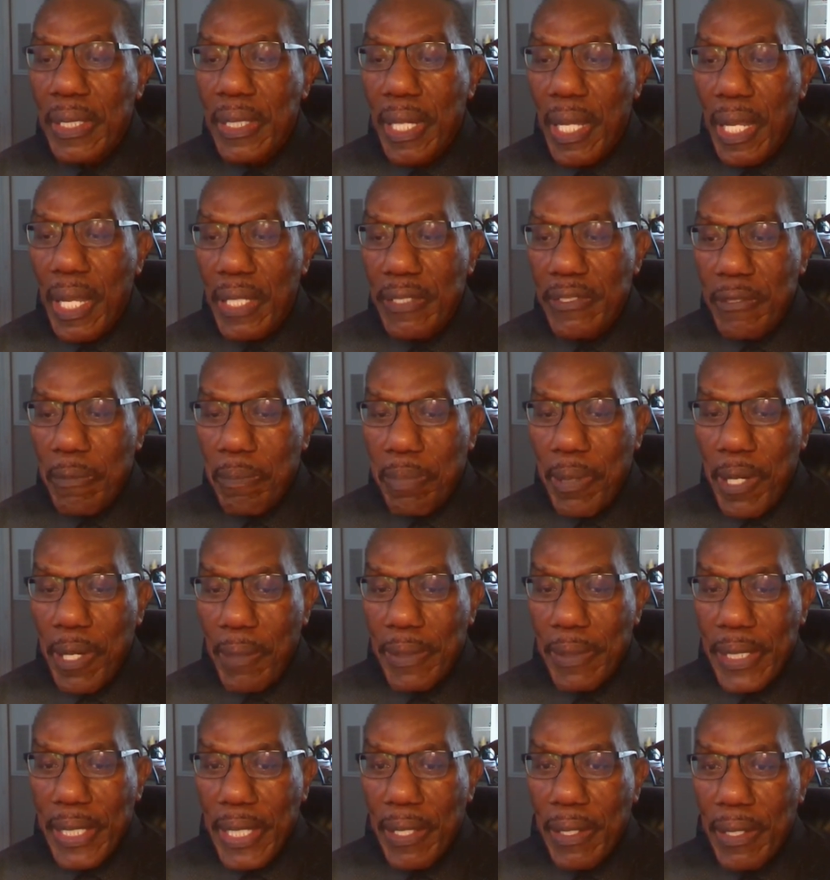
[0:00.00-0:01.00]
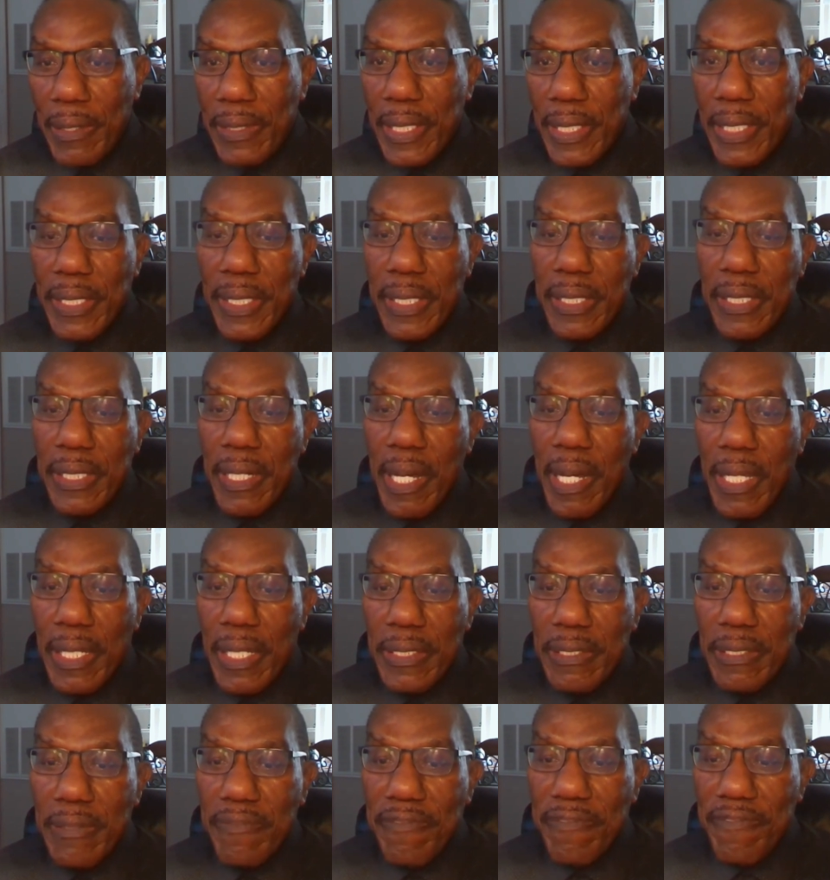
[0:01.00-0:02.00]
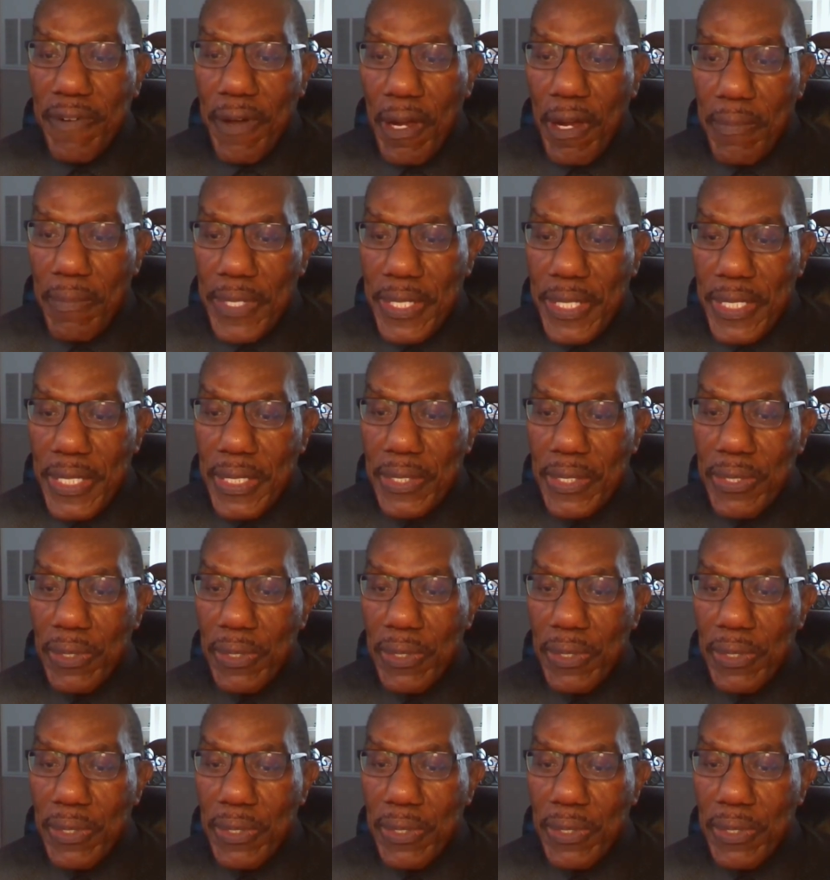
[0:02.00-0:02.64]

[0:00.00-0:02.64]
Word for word: College of Public Health, and the College of Pharmacy.